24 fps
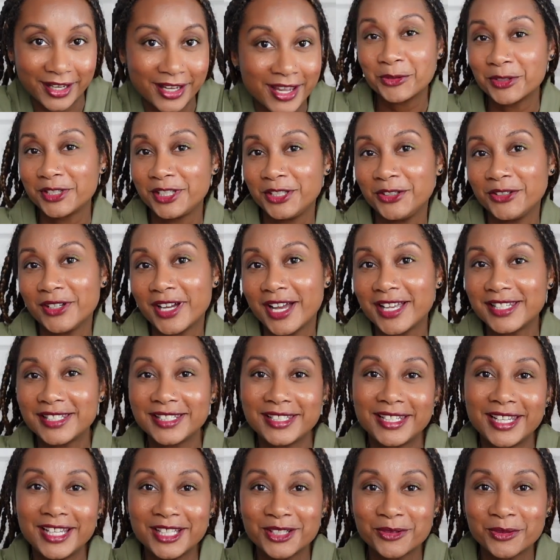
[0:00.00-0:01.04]
We'll see you guys in
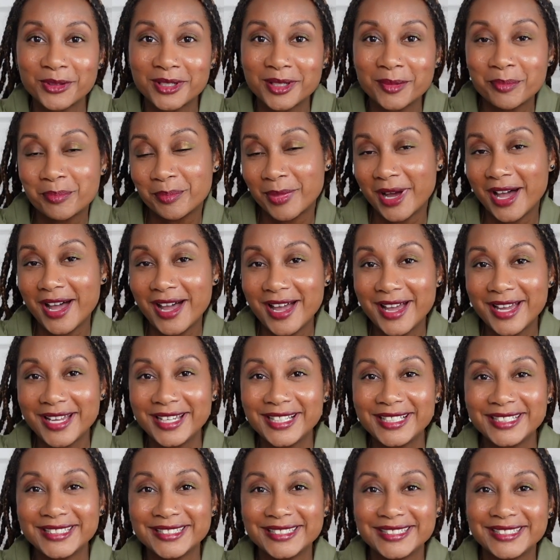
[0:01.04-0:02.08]
the next one. Bye.